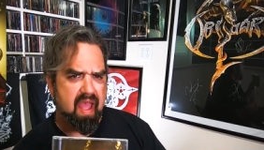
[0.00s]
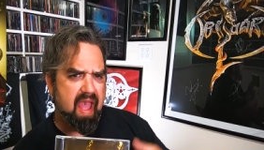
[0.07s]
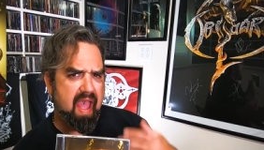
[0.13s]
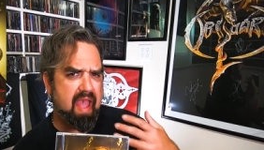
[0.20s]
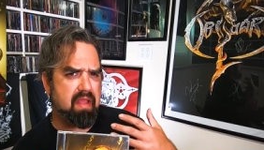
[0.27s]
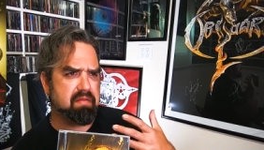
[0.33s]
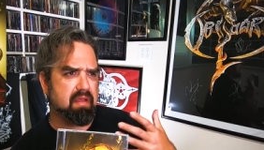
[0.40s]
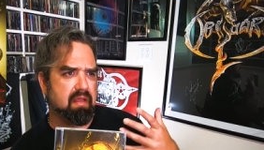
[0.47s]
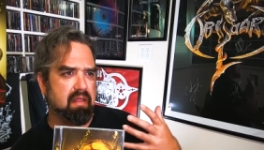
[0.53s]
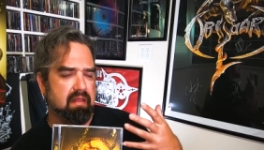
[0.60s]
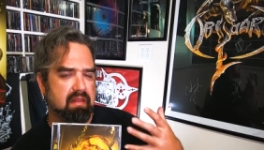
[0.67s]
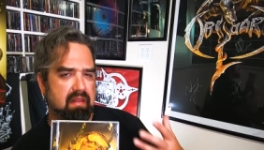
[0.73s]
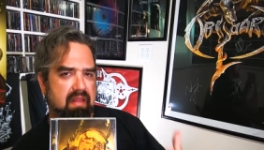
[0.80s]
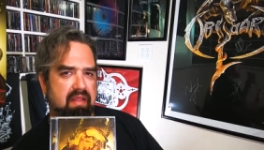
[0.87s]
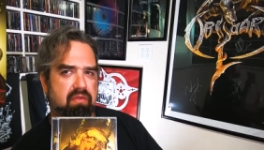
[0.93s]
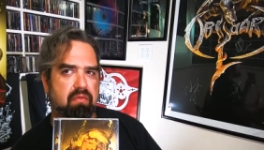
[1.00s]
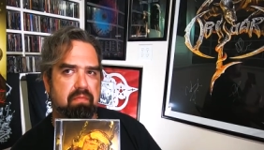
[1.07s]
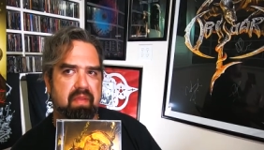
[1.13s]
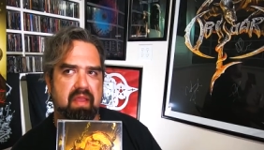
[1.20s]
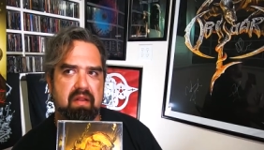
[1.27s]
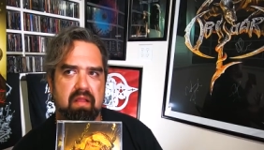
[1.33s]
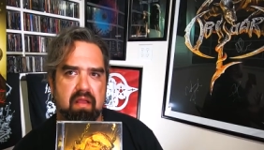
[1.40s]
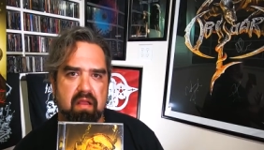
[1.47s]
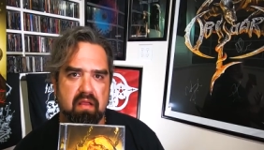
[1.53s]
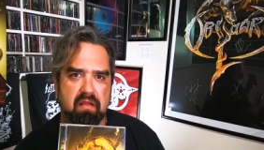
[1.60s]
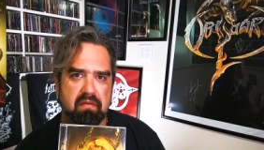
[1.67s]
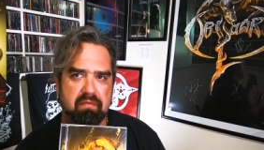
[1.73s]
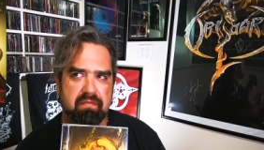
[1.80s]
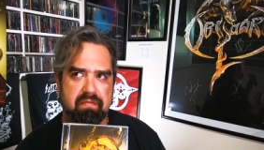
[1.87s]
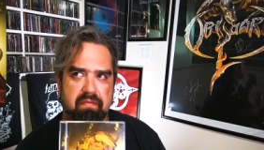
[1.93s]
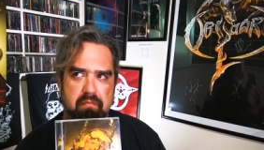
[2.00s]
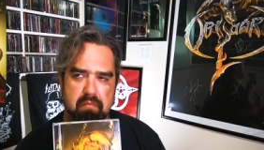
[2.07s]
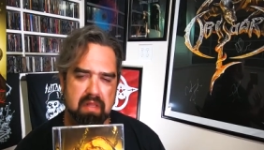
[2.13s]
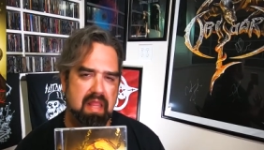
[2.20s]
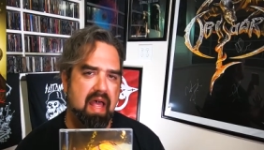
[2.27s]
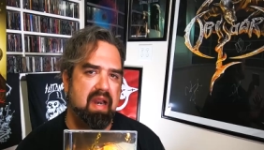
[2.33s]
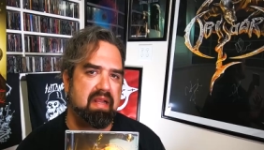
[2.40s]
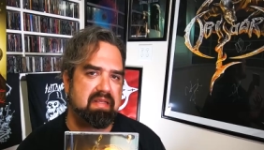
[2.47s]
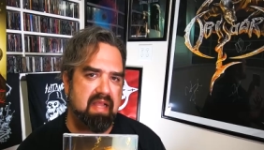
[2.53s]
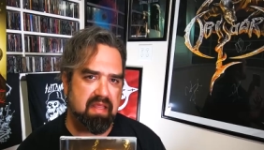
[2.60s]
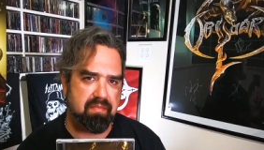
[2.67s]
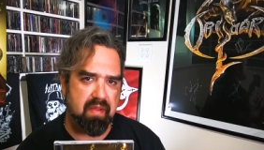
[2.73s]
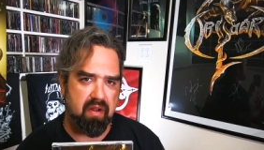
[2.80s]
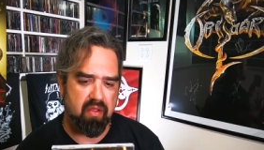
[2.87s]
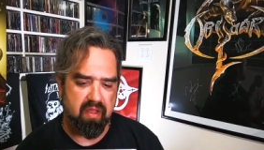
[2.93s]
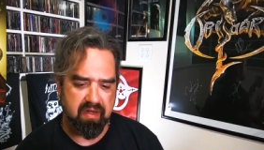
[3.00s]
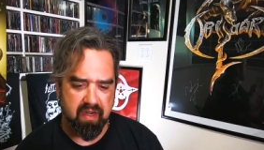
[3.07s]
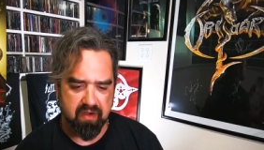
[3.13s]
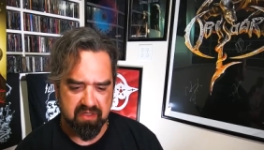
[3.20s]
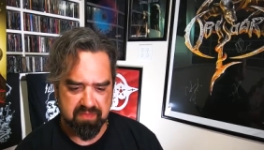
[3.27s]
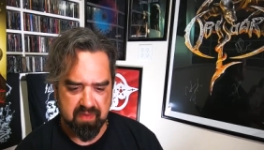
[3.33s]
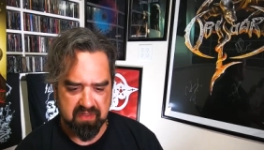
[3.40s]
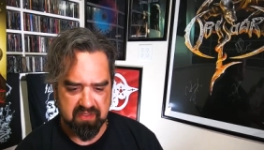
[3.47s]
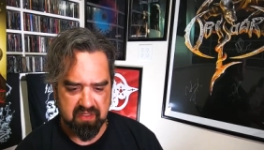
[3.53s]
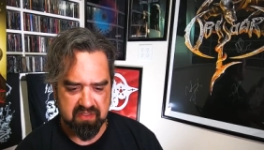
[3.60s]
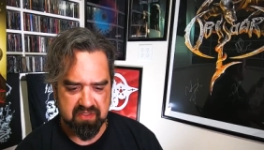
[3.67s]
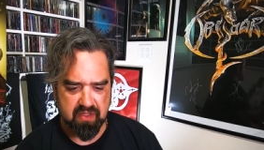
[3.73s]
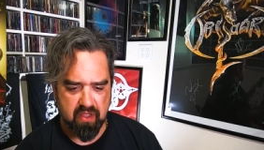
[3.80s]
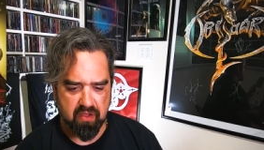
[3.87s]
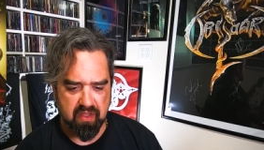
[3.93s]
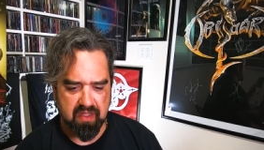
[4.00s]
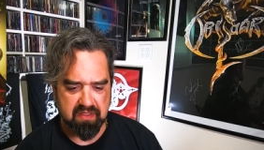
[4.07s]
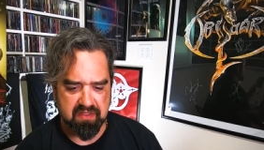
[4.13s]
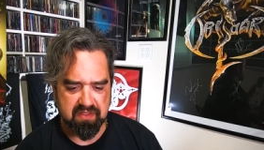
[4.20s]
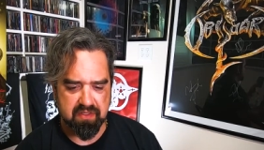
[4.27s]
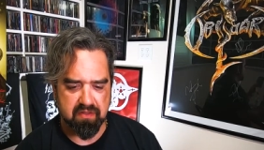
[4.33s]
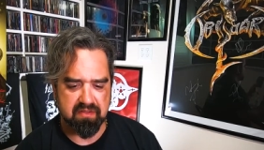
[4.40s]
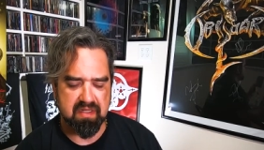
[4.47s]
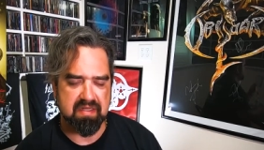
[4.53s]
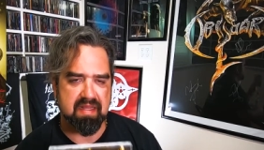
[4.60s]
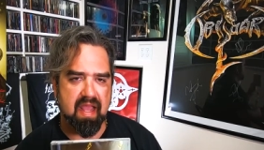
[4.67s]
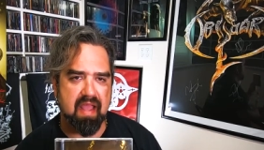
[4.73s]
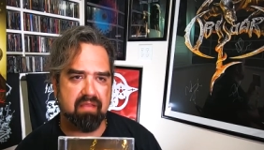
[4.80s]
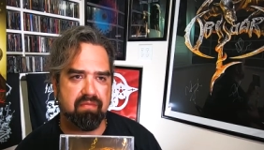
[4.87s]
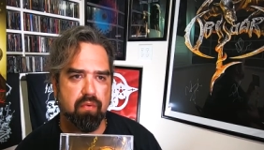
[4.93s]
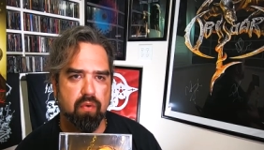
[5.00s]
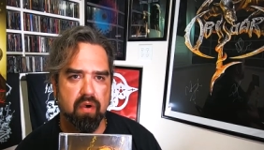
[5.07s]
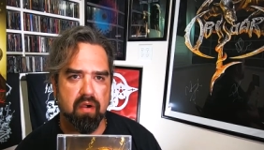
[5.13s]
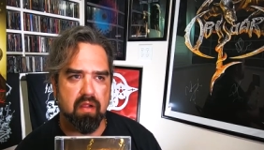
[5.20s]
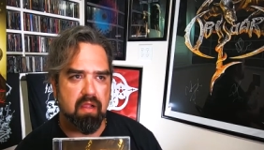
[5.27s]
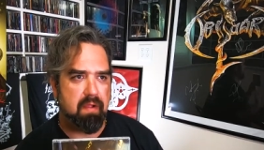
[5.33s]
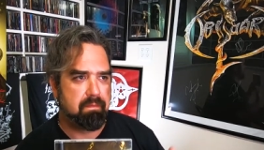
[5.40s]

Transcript: And a little bit of melodic death metal on here, especially the song A Dessert to Die For.